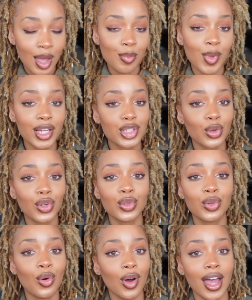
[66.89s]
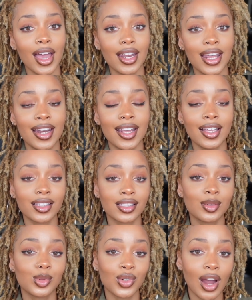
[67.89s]
make sure you go ahead and hit the
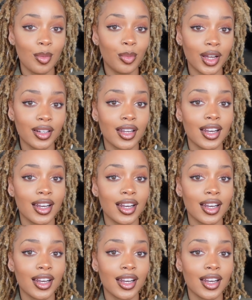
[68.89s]
subscribe button